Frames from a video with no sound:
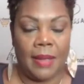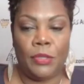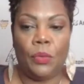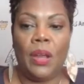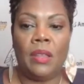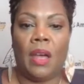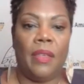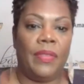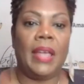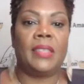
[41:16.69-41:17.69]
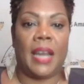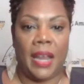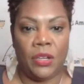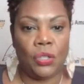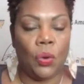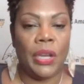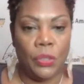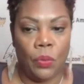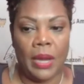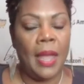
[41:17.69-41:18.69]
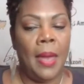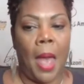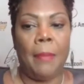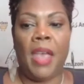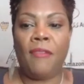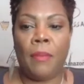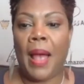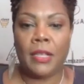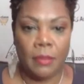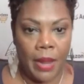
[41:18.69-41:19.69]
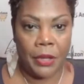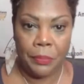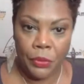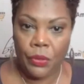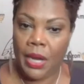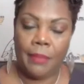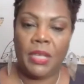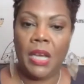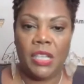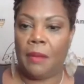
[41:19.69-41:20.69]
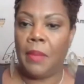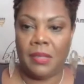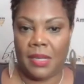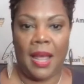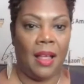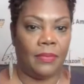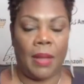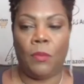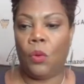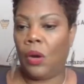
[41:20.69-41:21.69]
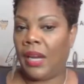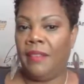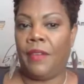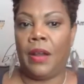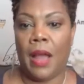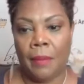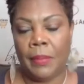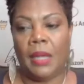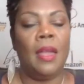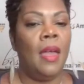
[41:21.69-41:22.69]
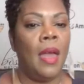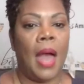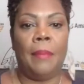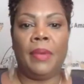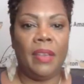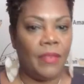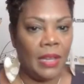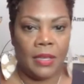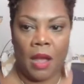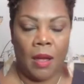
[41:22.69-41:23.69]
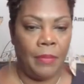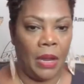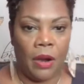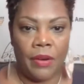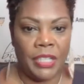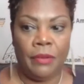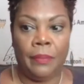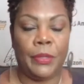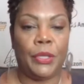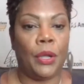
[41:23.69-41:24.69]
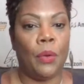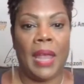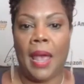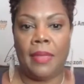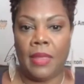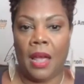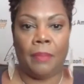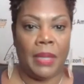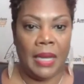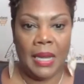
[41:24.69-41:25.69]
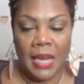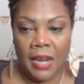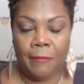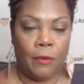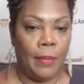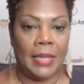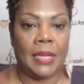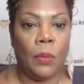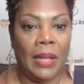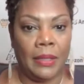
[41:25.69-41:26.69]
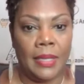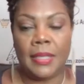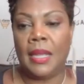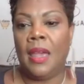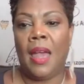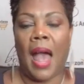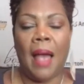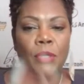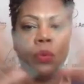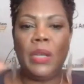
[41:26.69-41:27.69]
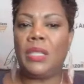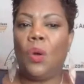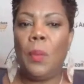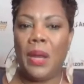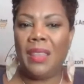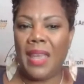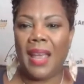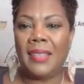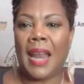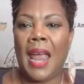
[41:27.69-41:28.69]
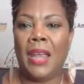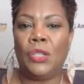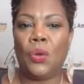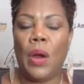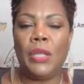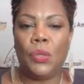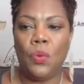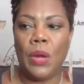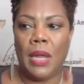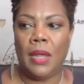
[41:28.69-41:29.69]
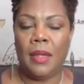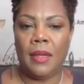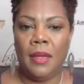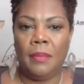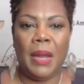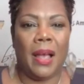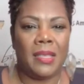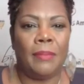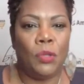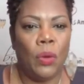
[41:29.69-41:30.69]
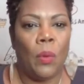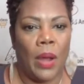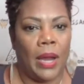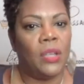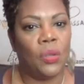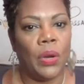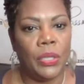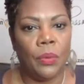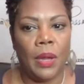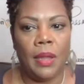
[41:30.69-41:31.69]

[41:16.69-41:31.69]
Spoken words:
I'm doing the other things that I enjoy doing. I'm giving back to my community. I'm teaching mental health. I'm working for NAMI. I'm encouraging people to go get the help that they need for mental wellness. I'm doing so many things that I enjoy doing because I'm doing what I enjoy doing.